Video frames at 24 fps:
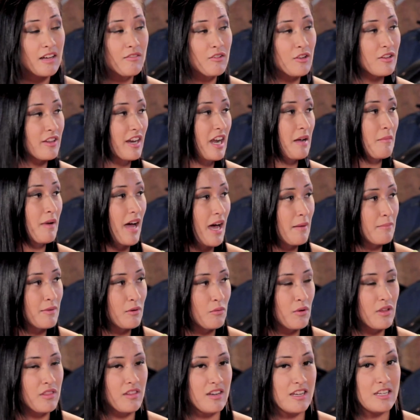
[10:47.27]
level that I'm happy
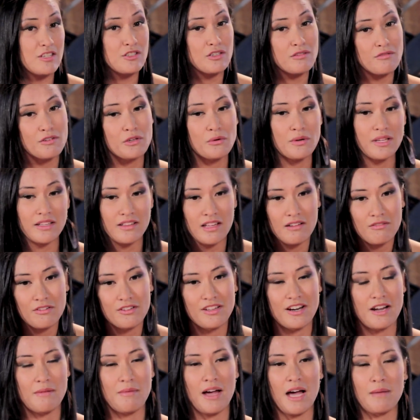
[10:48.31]
with, an interviewing level
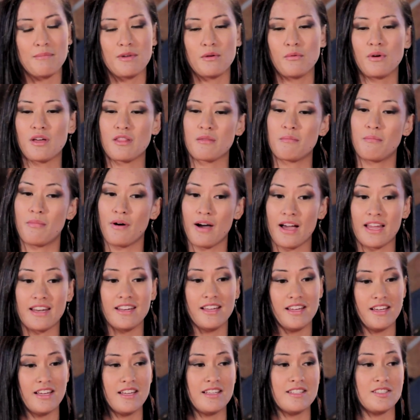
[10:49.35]
that I'm happy with, but
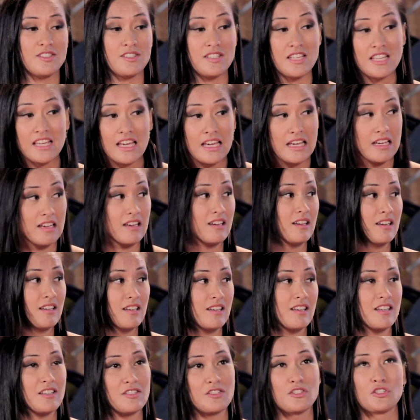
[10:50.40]
singing
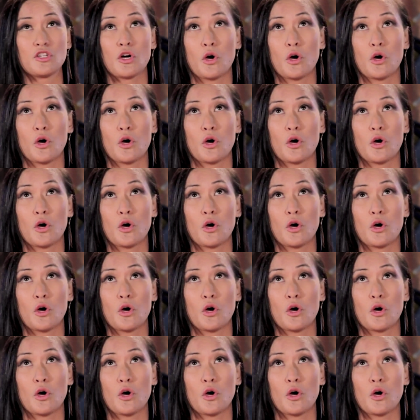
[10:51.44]
is a